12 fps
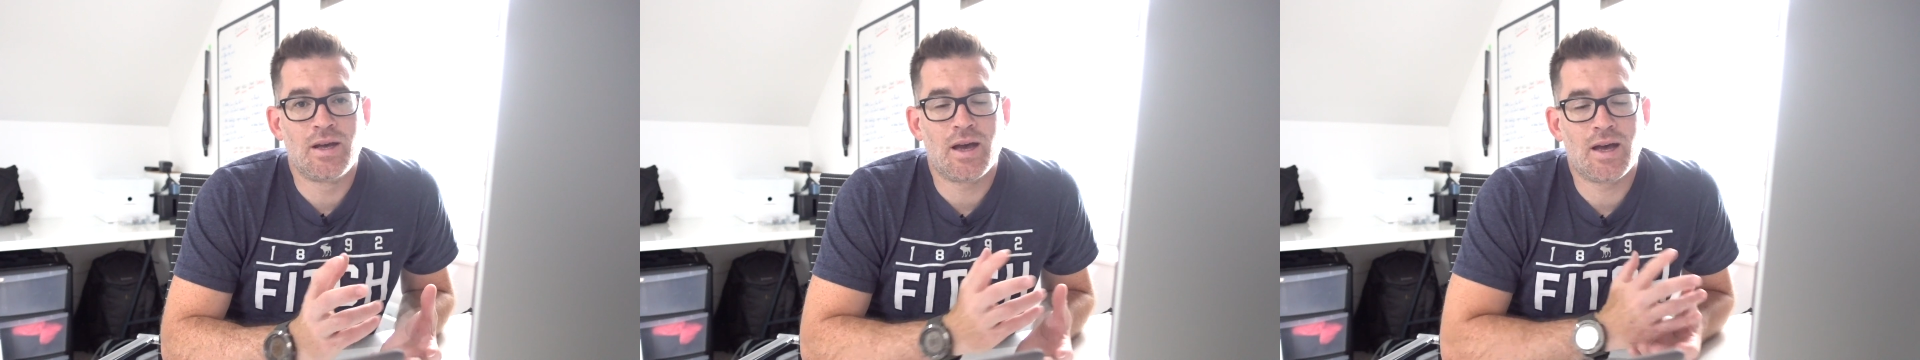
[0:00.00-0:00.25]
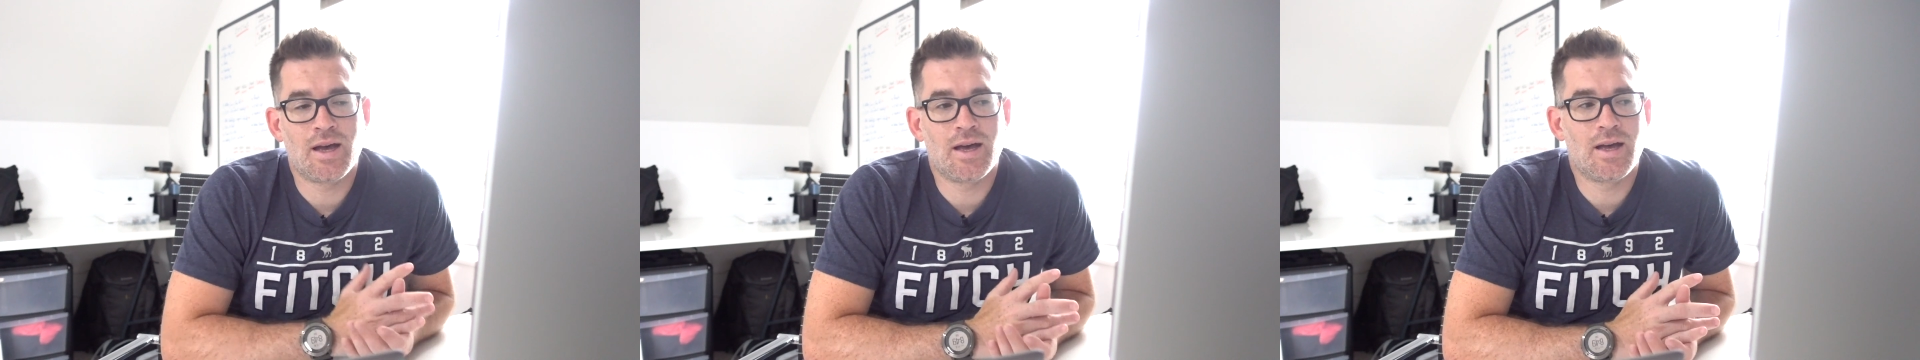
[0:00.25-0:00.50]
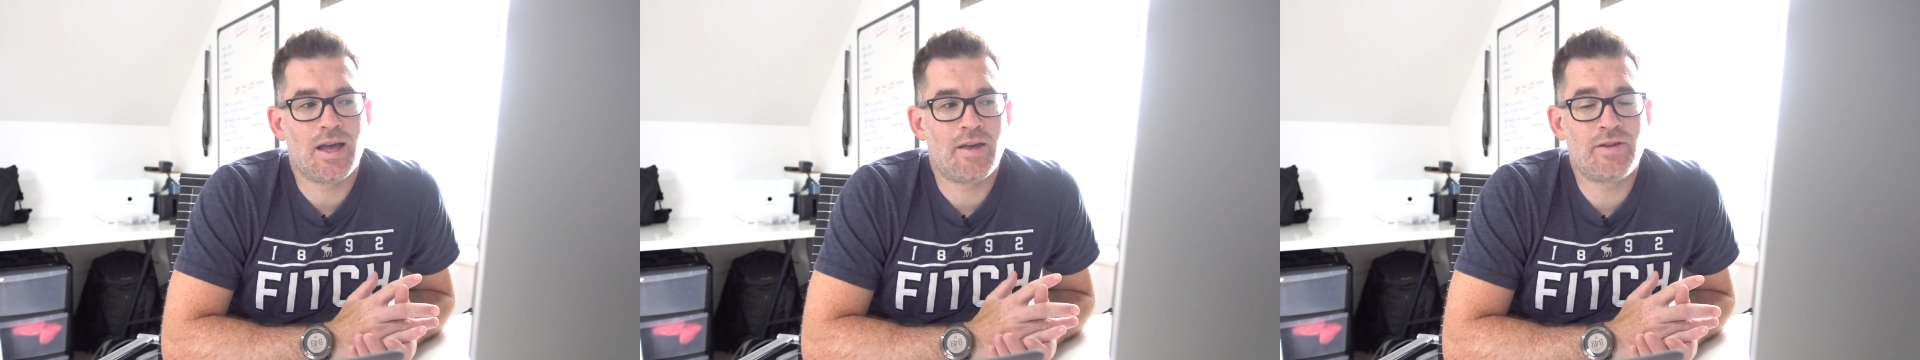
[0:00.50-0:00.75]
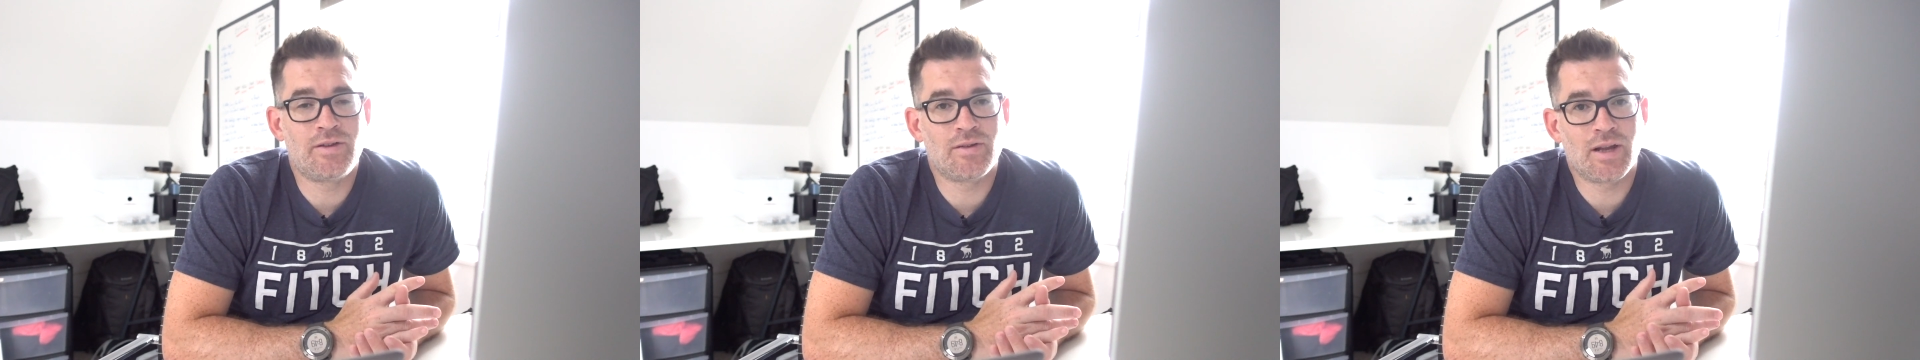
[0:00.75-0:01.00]
uh,
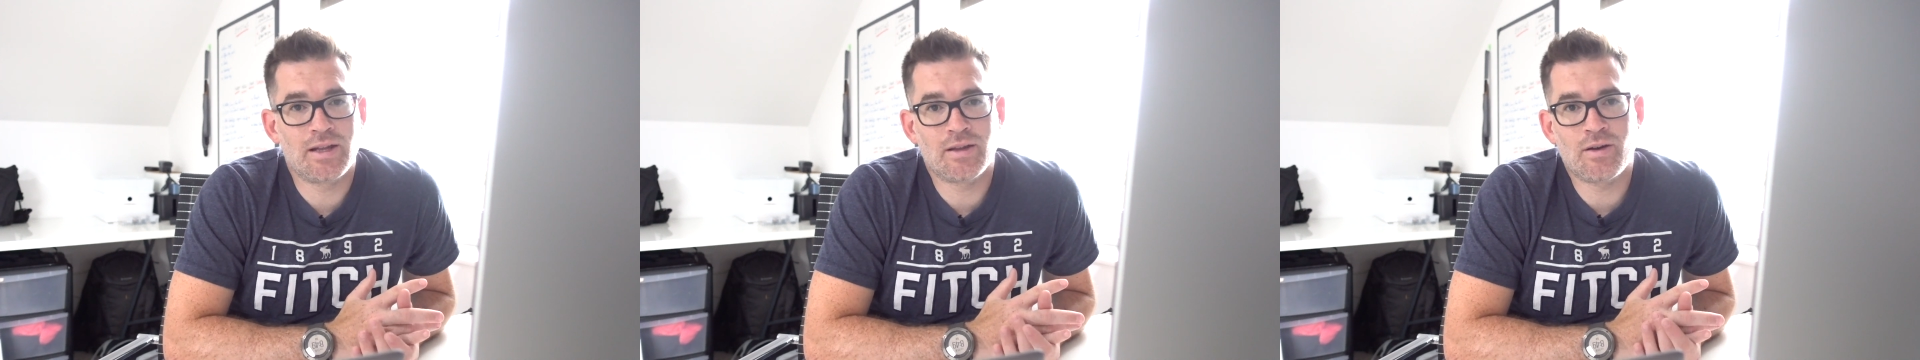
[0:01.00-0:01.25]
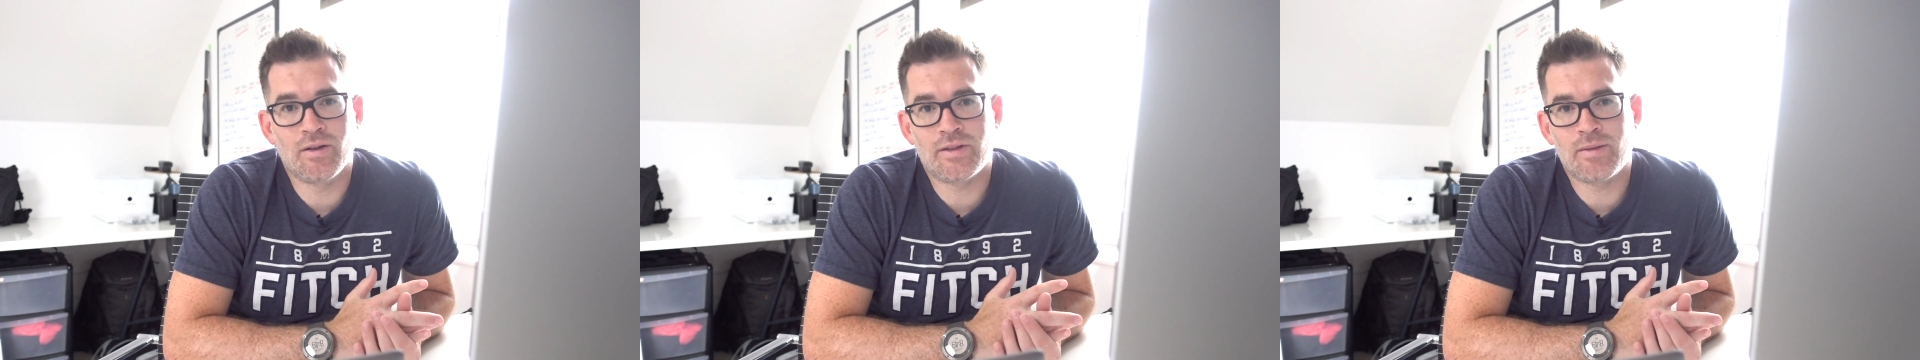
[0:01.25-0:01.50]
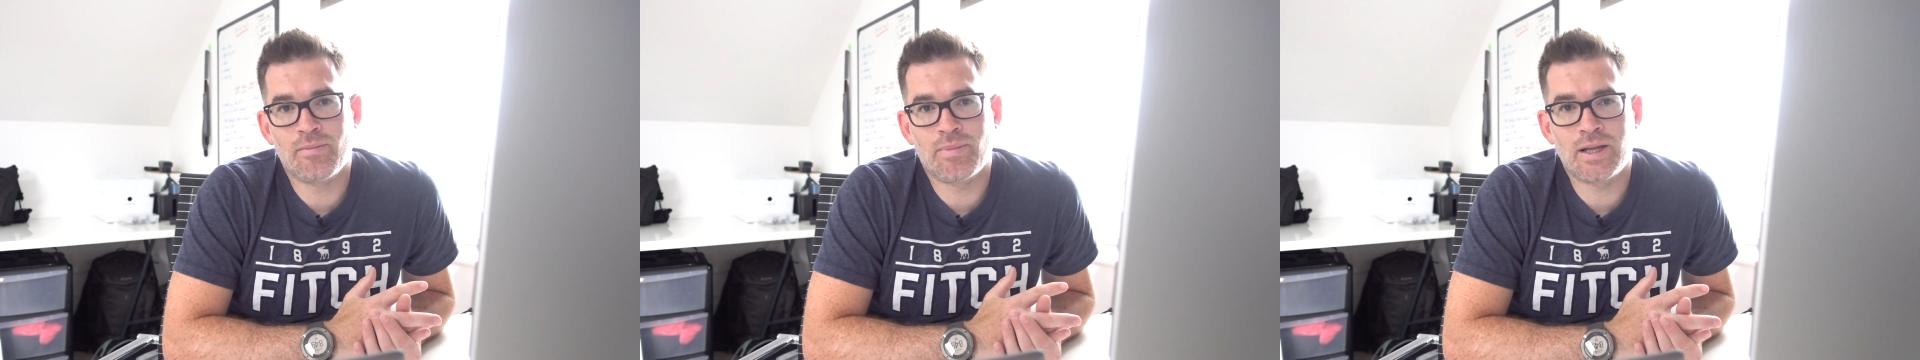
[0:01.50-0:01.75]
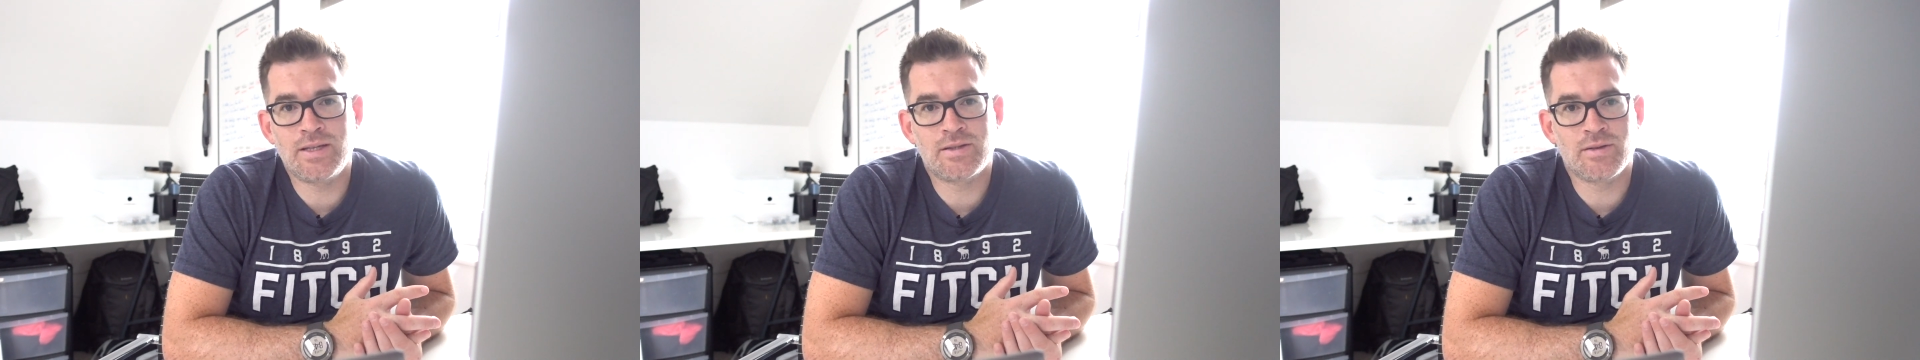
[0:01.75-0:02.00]
if you do like the content,
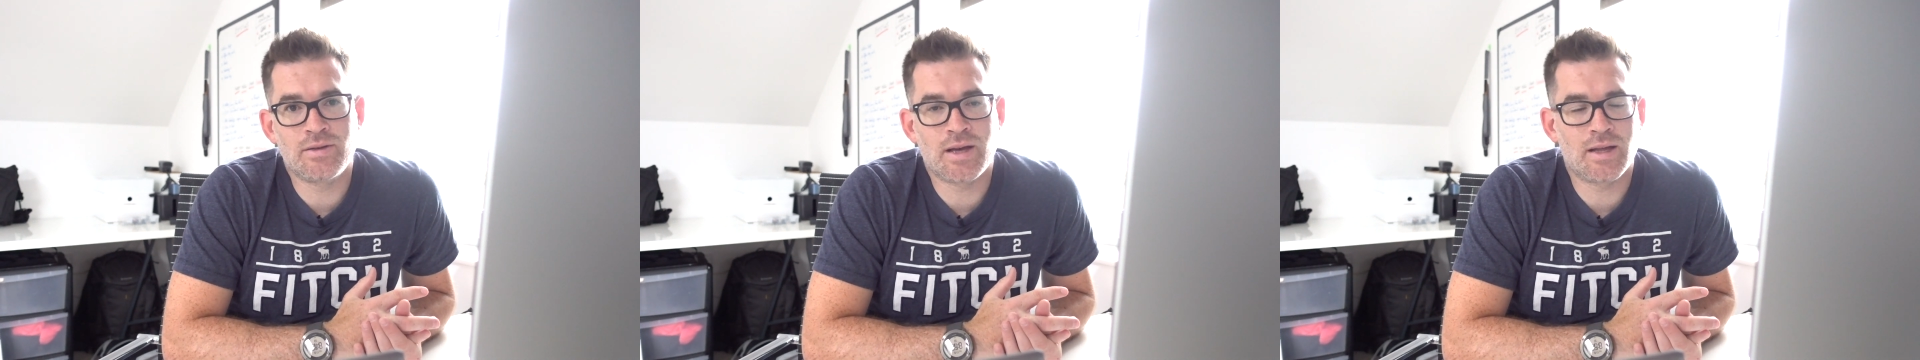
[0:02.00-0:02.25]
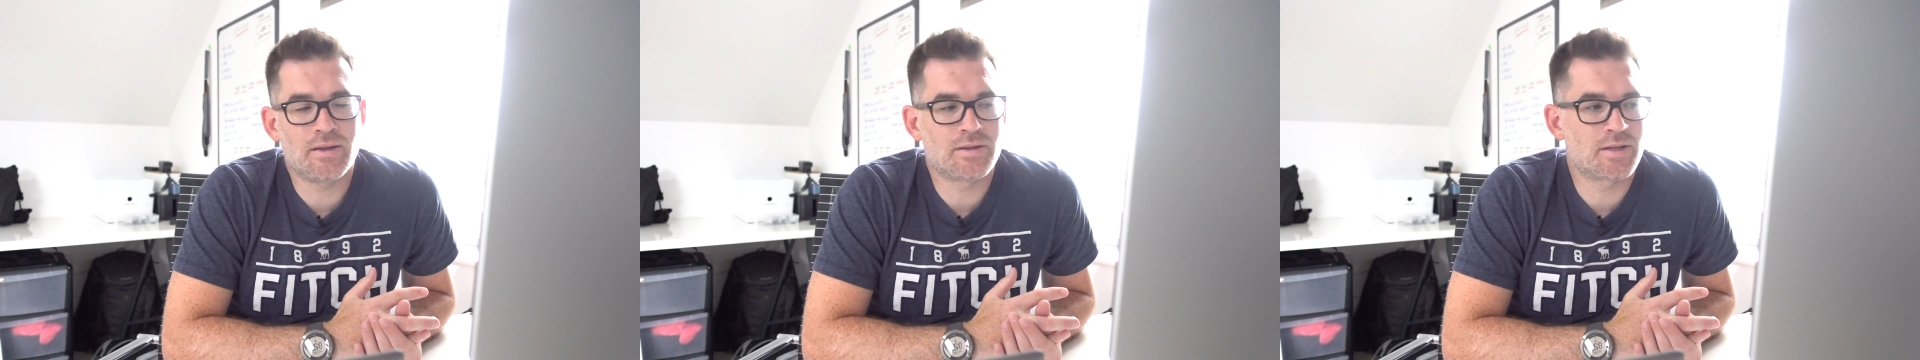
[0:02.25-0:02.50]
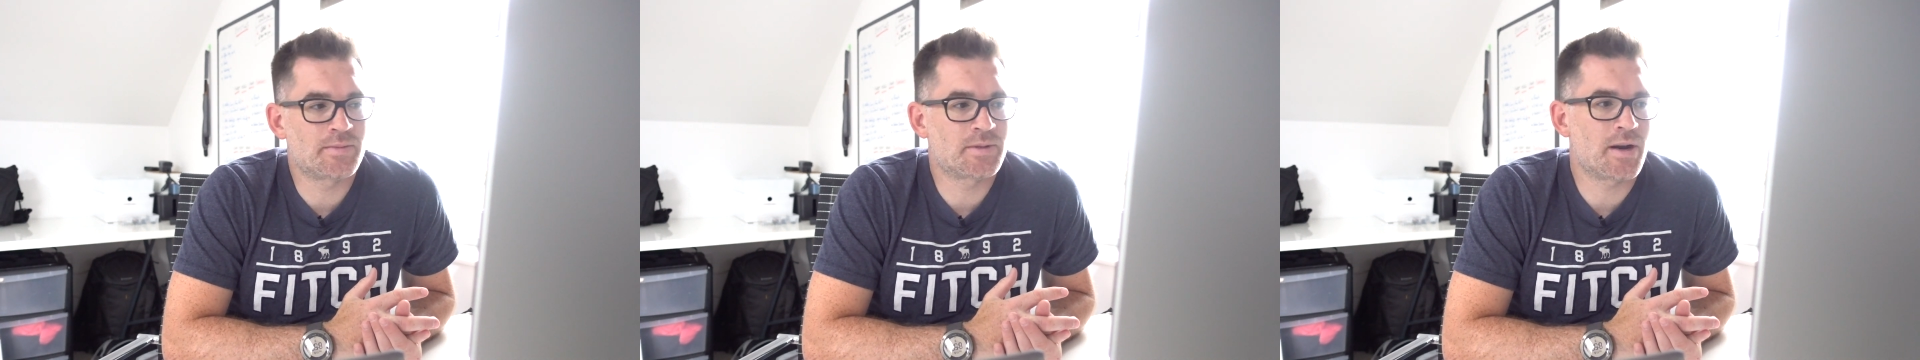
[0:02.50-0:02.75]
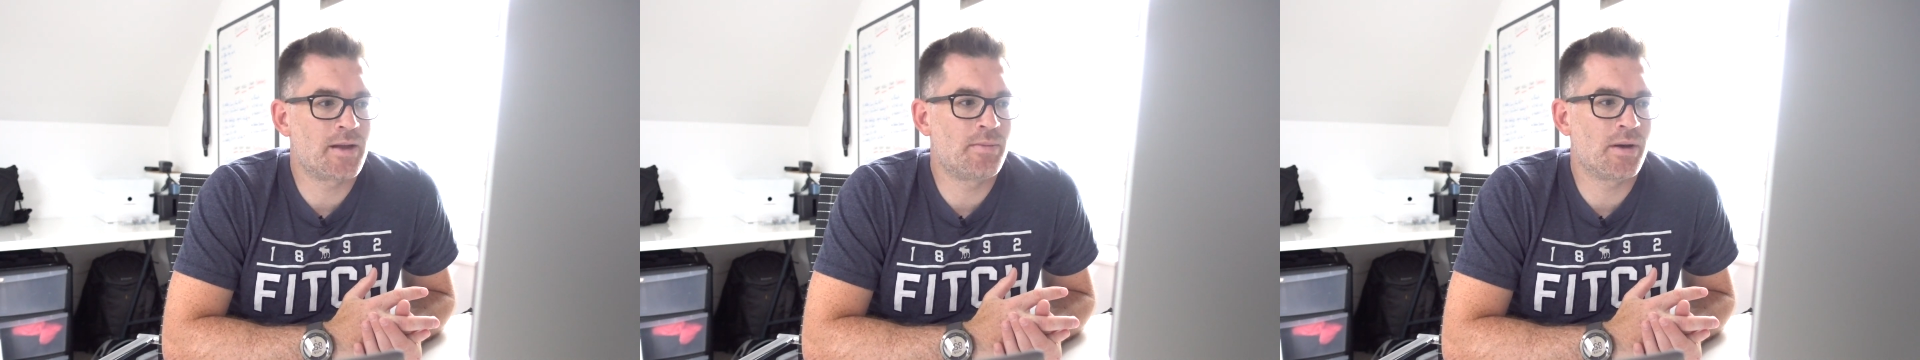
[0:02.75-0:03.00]
please do hit the
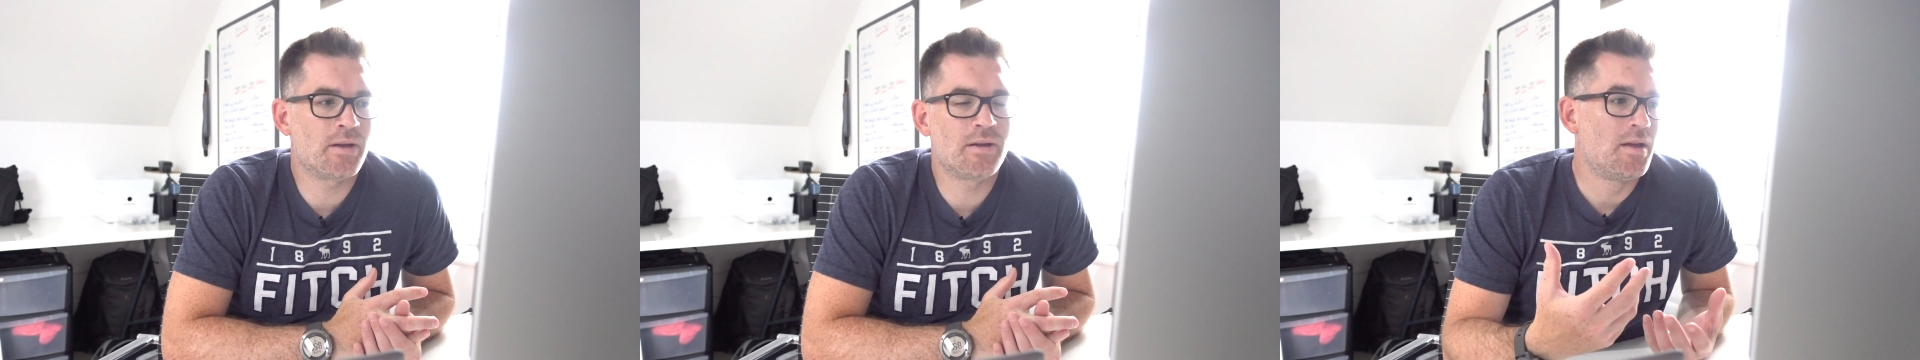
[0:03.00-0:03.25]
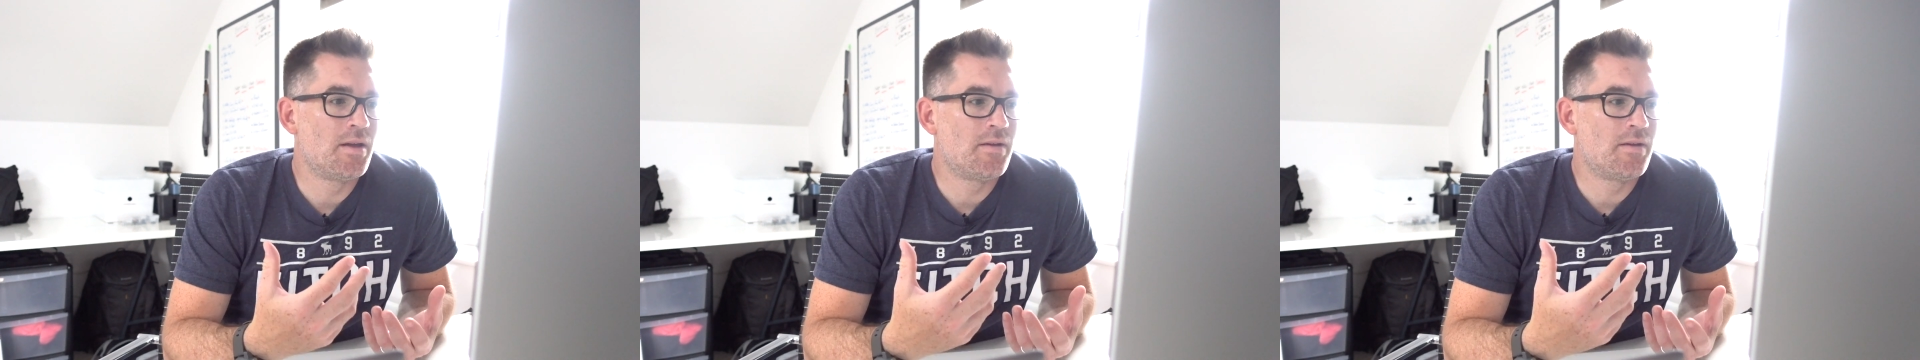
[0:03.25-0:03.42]
subscribe button.